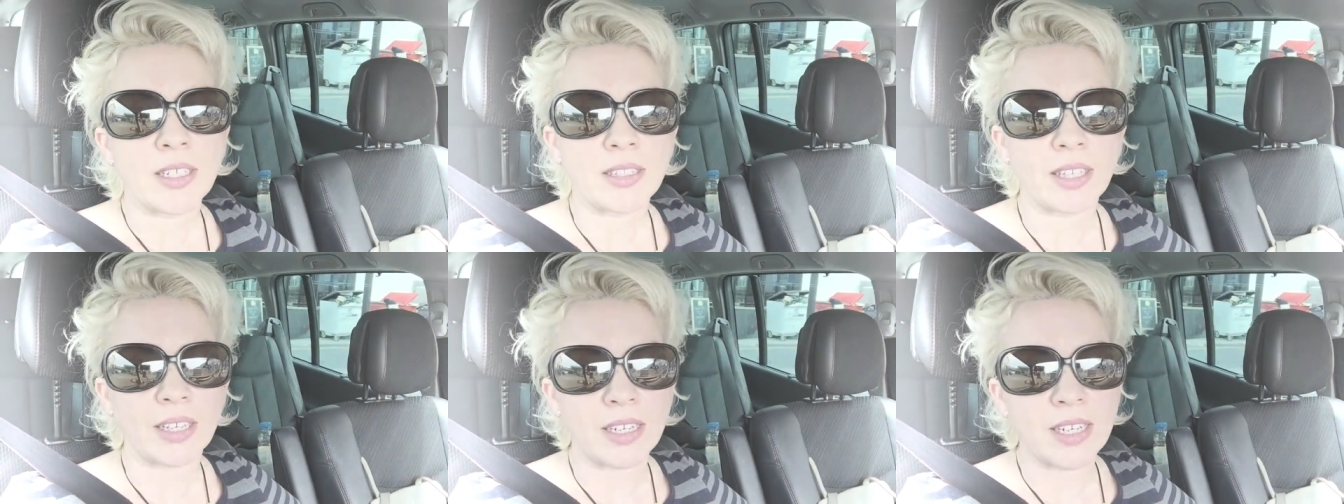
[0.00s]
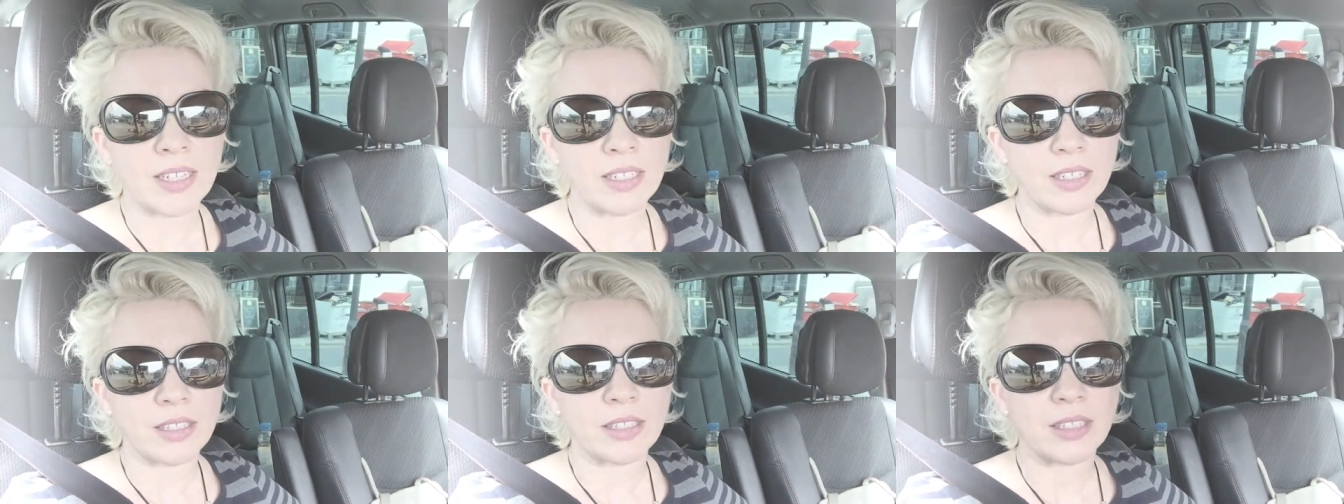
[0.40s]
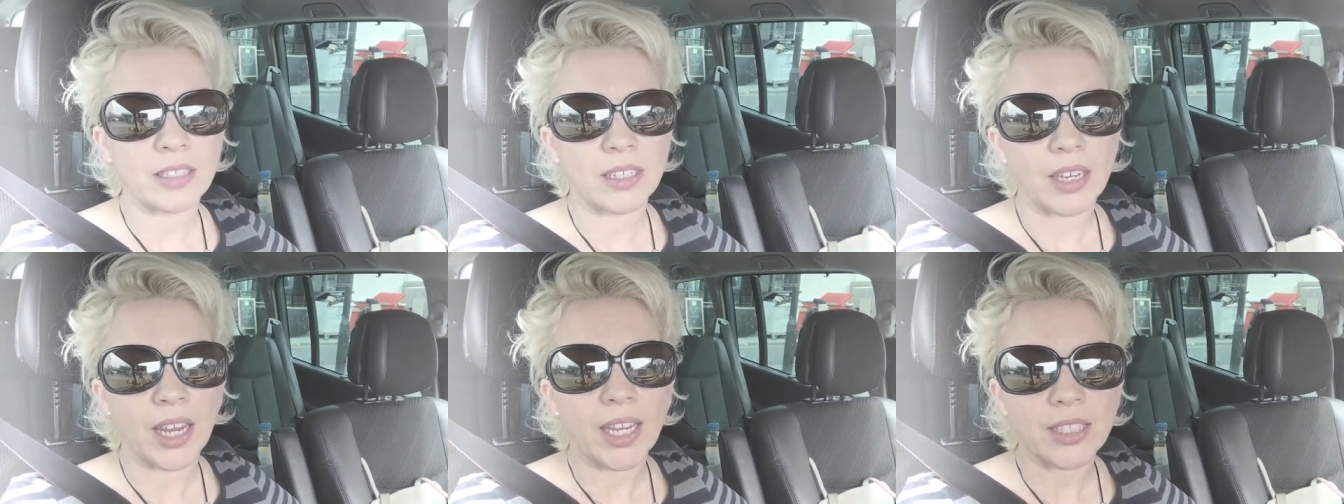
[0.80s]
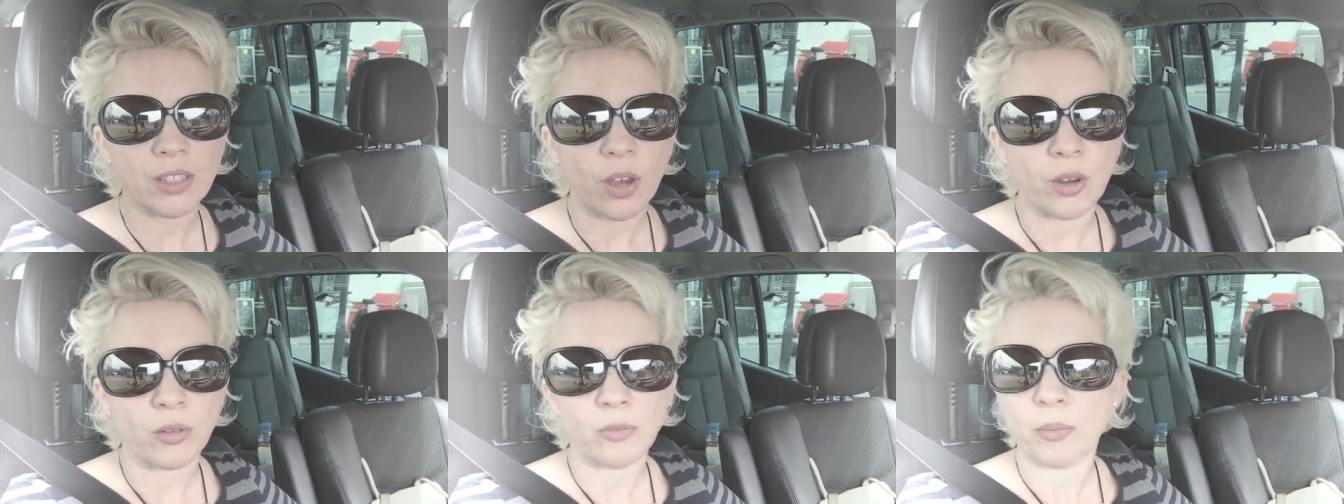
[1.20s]
than he does his
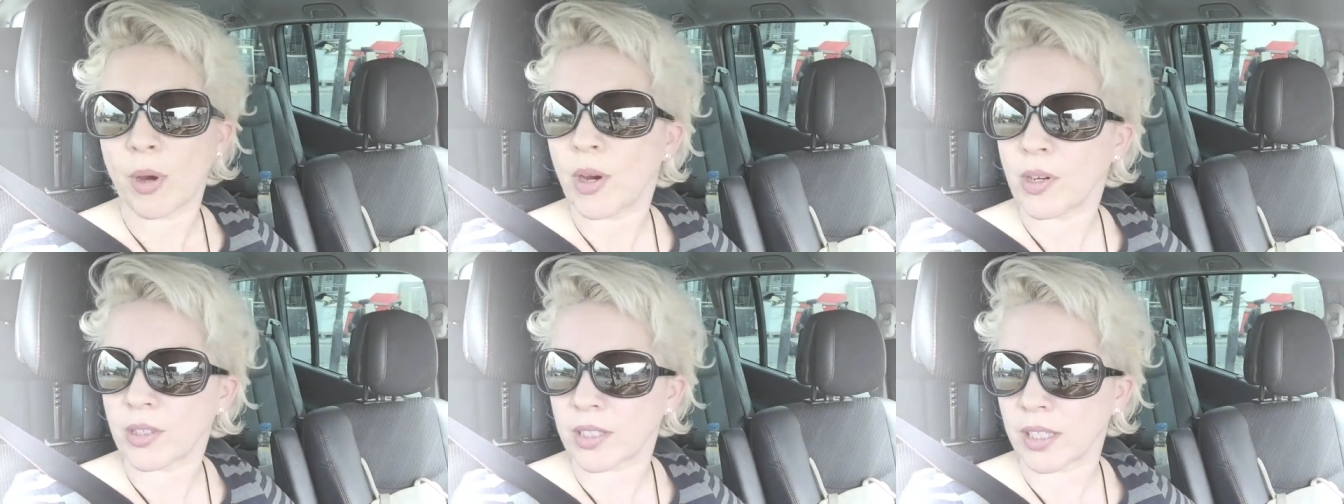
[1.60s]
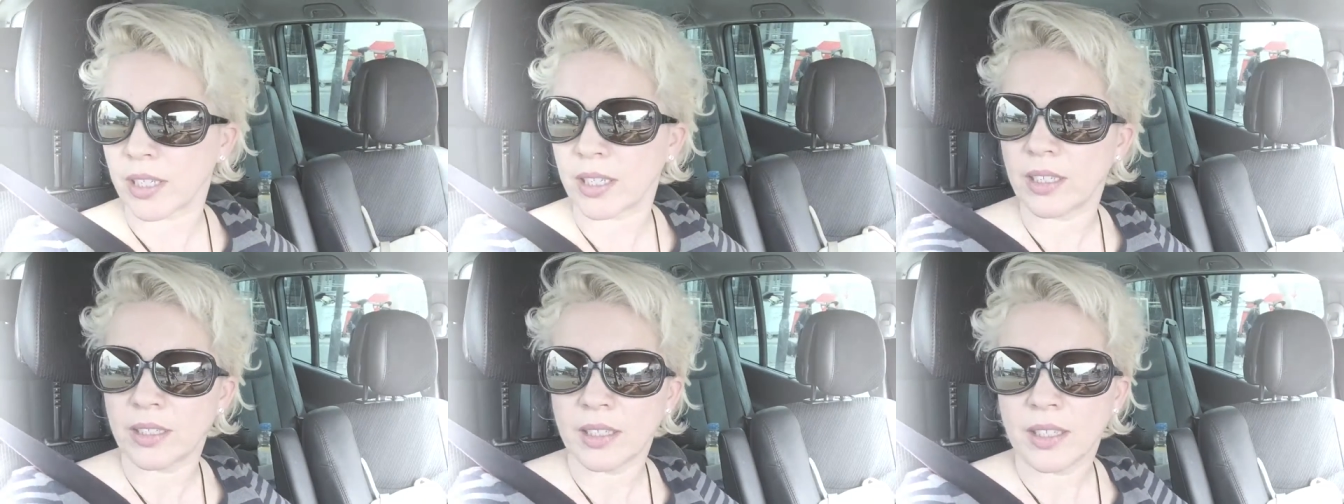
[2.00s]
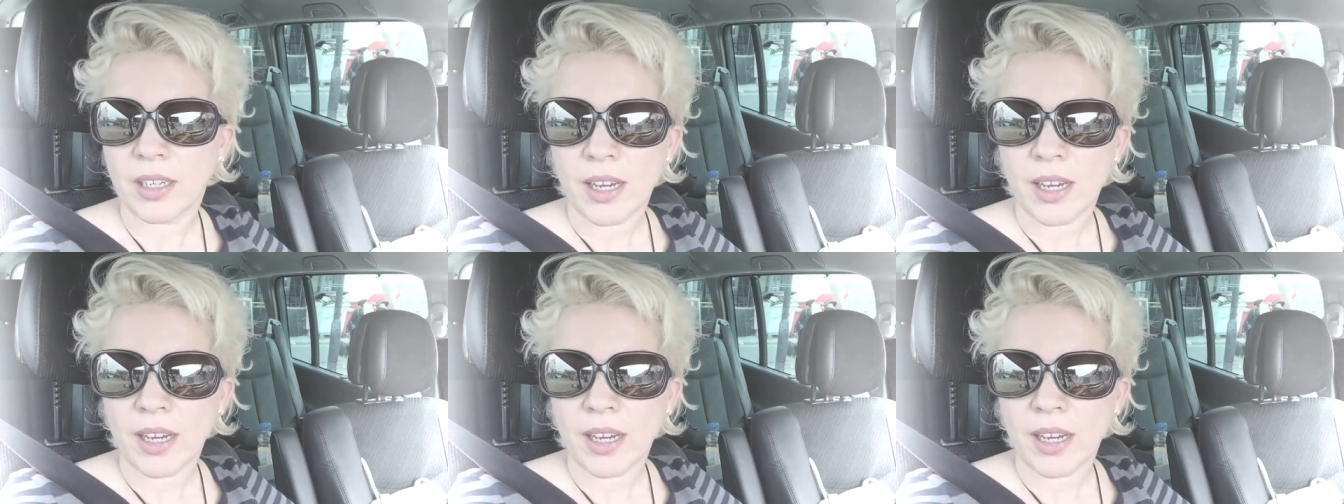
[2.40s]
own party.